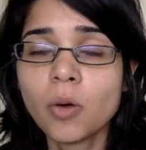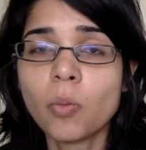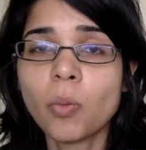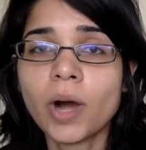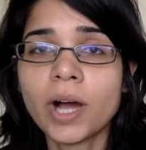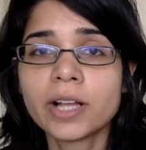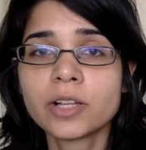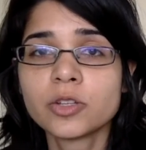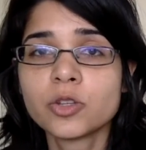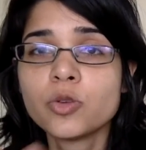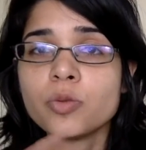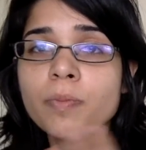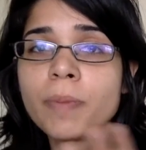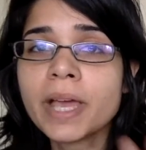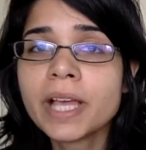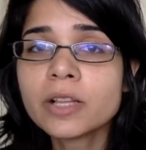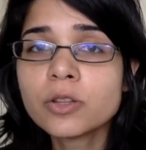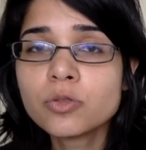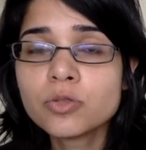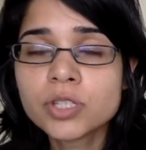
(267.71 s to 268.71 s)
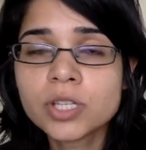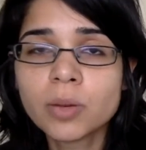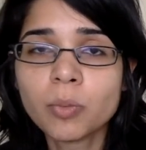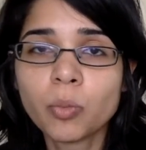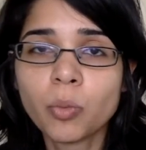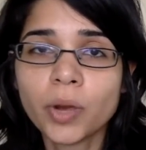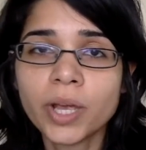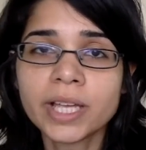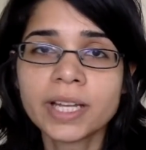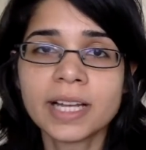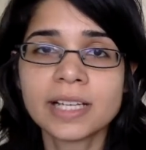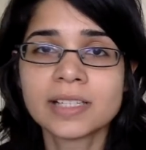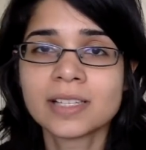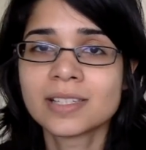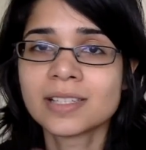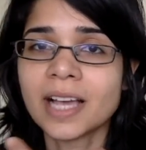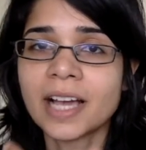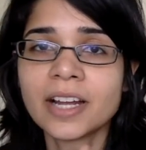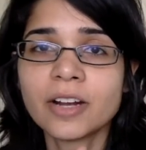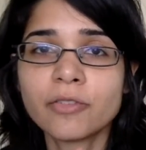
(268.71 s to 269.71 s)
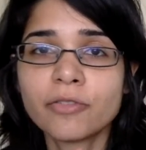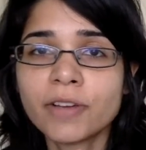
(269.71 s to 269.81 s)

While you may lose some weight as a side